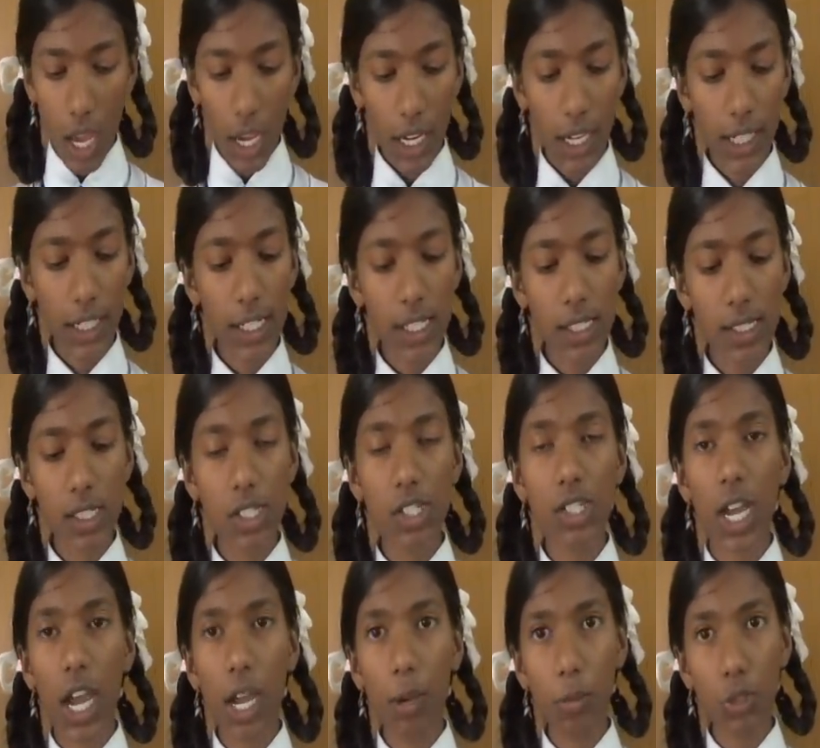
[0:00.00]
It is the
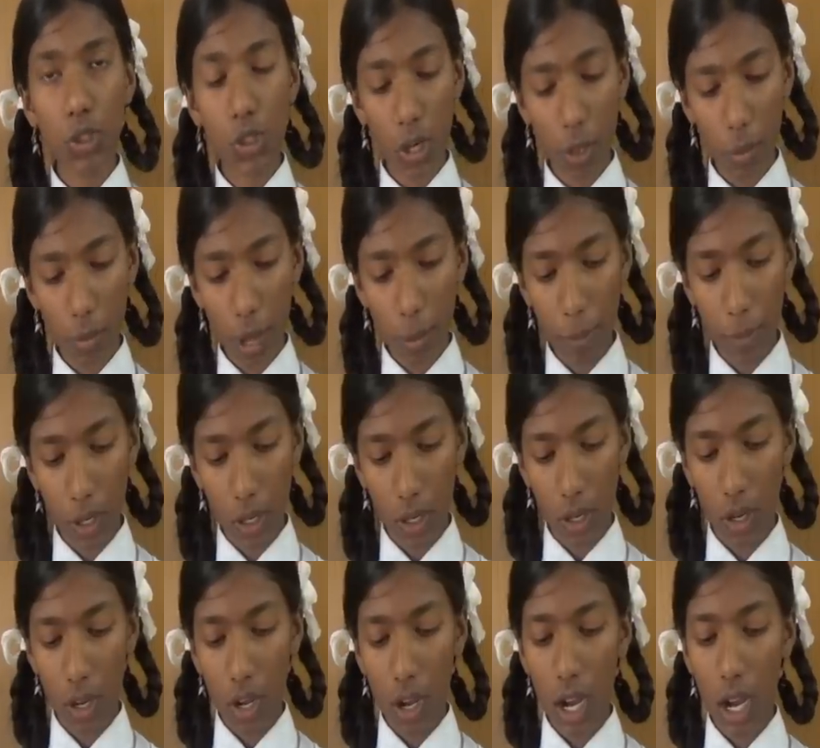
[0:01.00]
time to
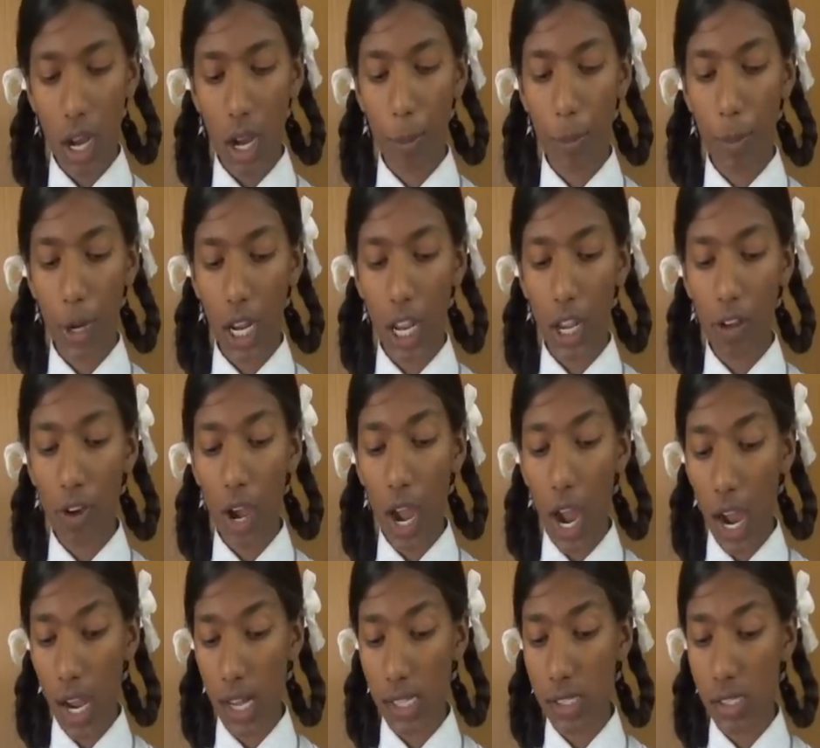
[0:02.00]
remember our brave
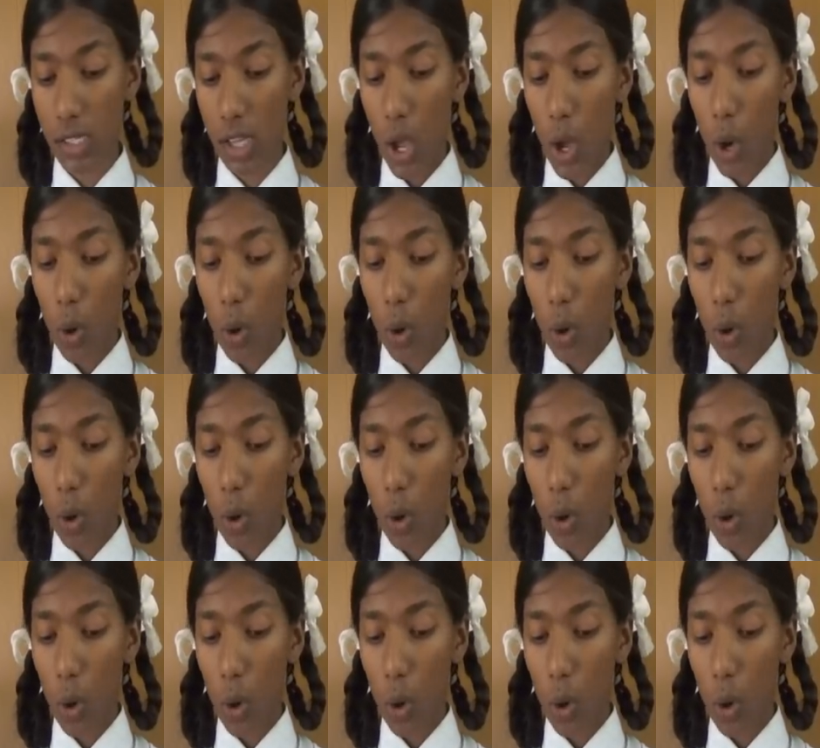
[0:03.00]
hearts